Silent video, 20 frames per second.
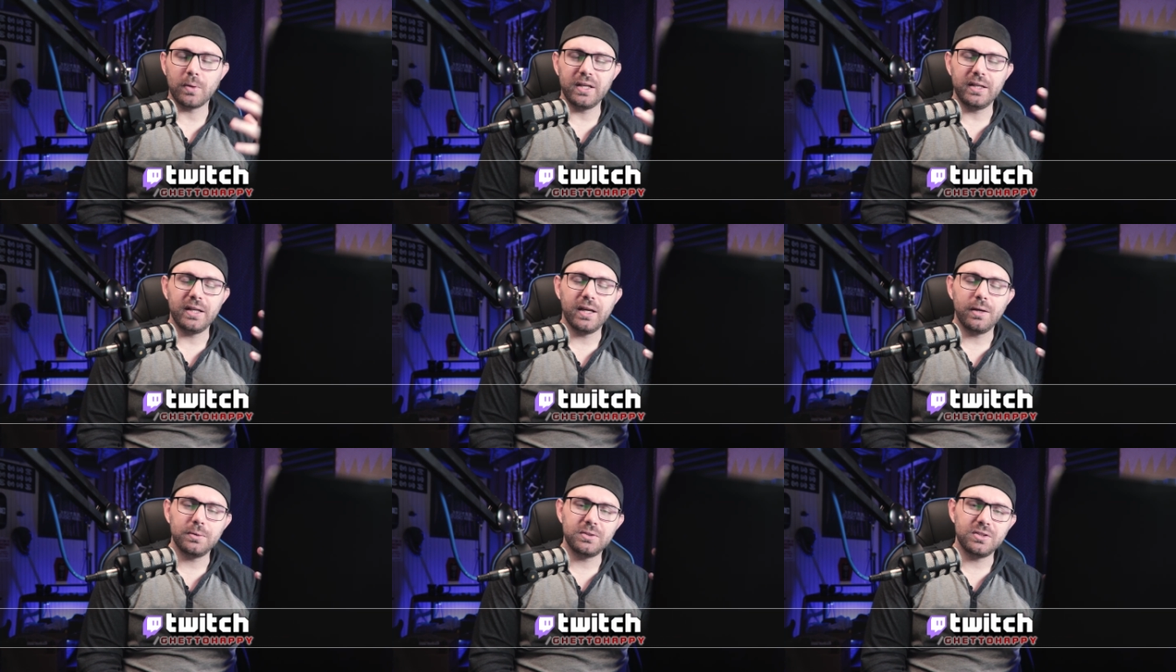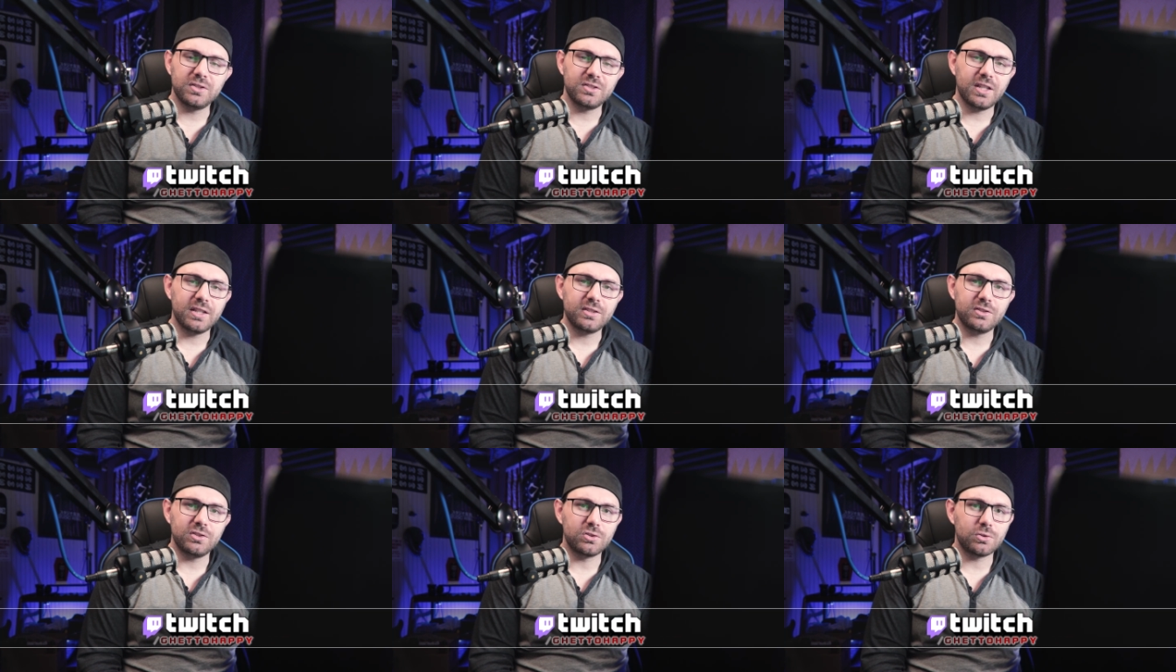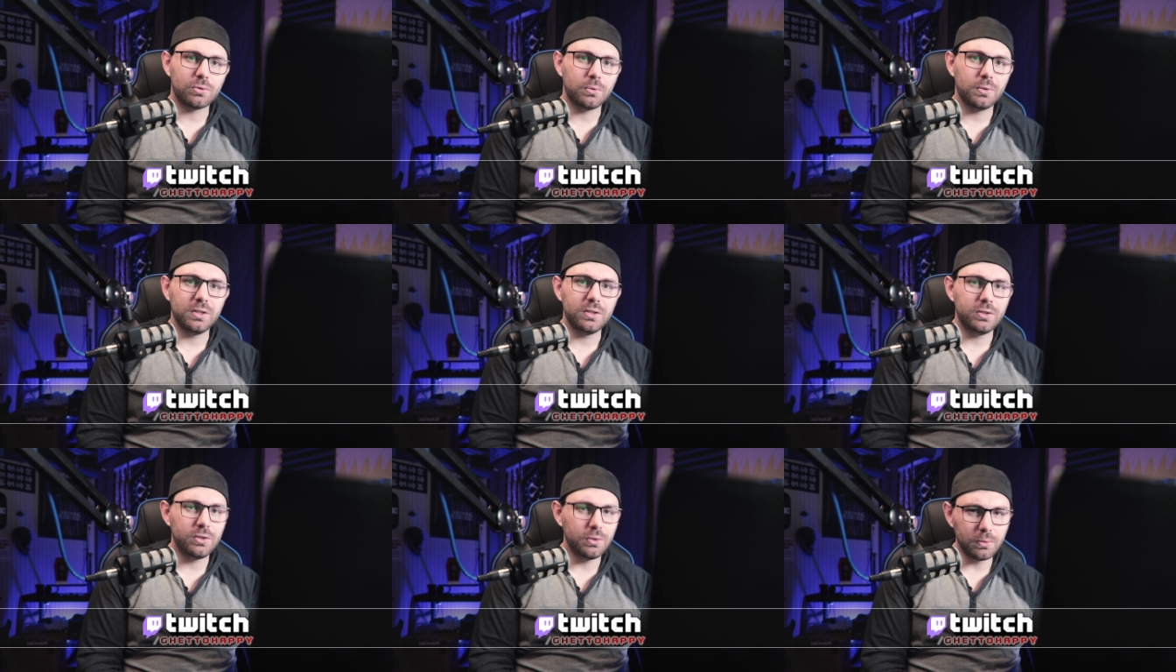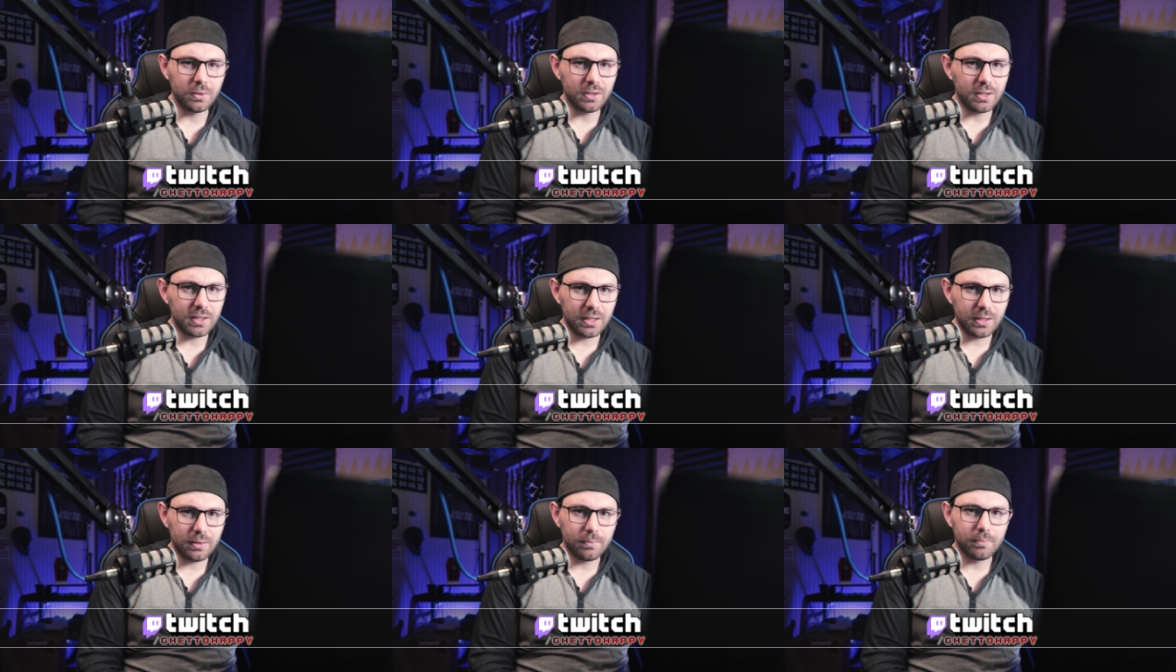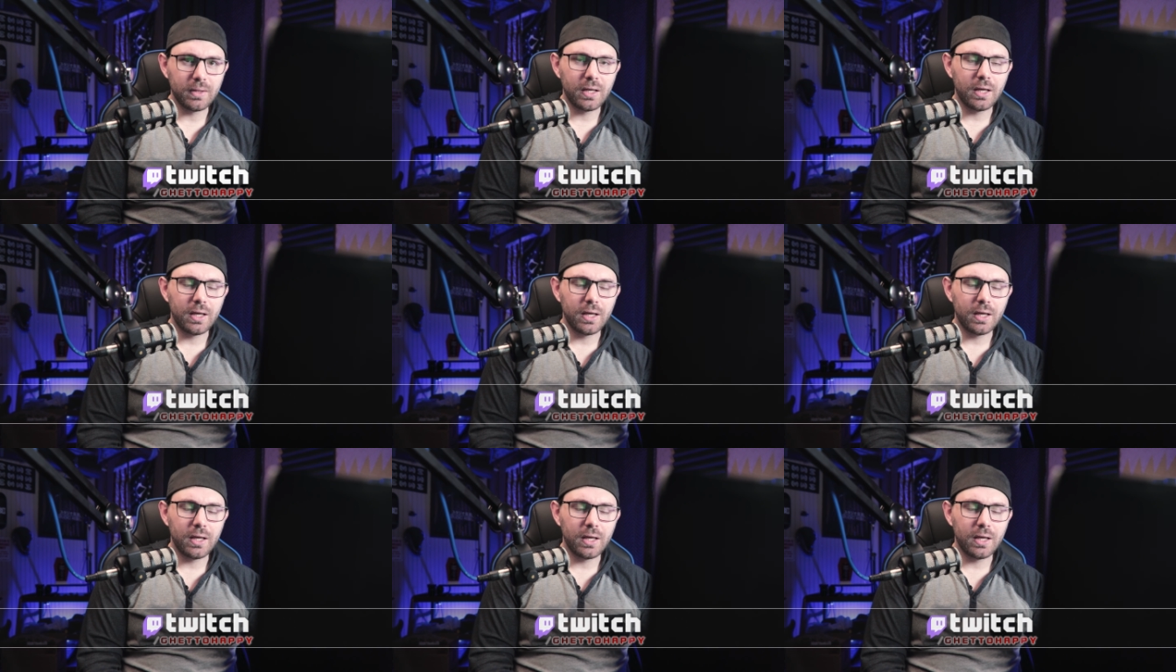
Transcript: Right now it's Assassin's Creed Unity,